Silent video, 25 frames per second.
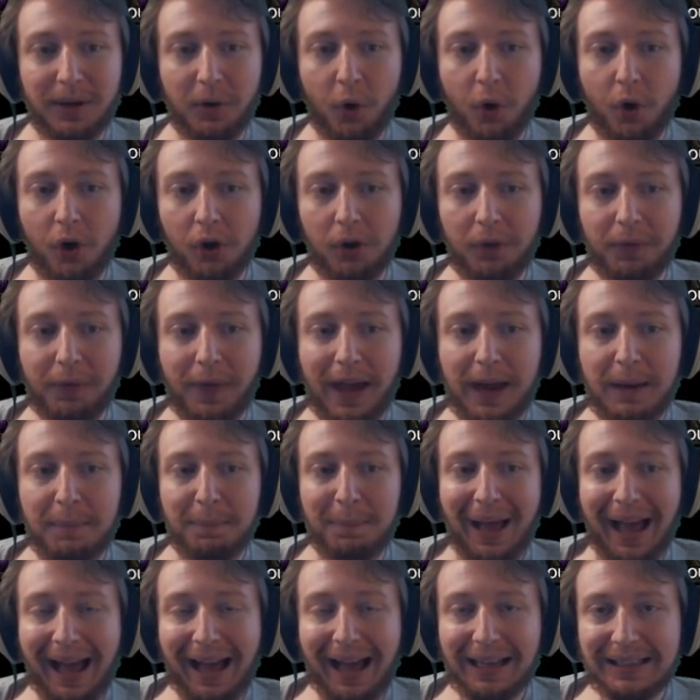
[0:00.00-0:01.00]
all that
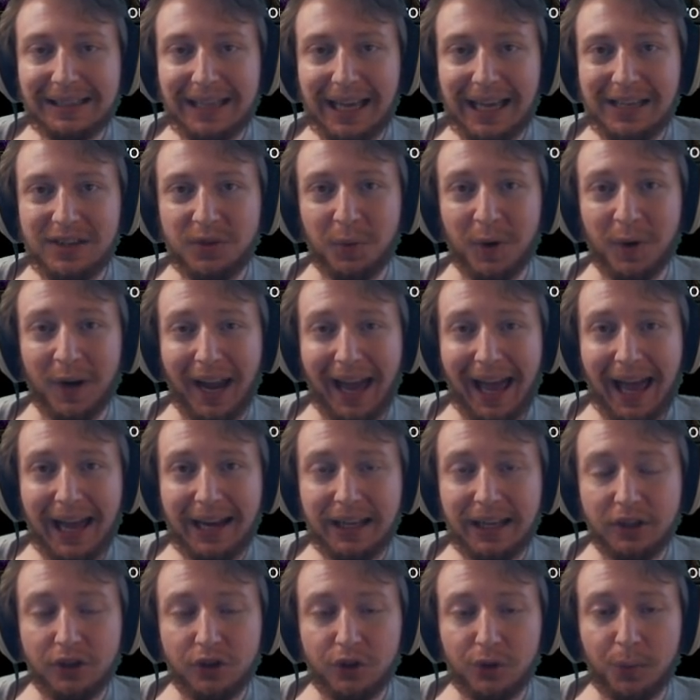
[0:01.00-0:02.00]
pack size we're
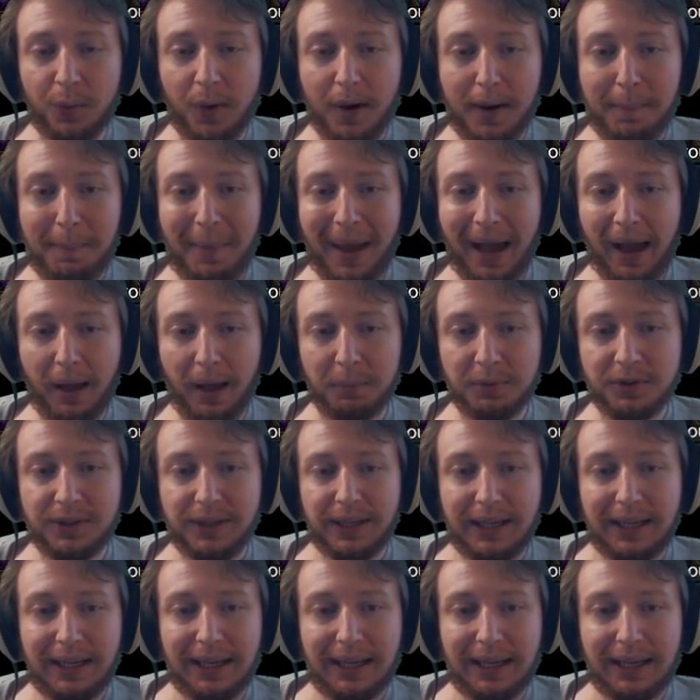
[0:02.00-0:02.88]
adding to our maps.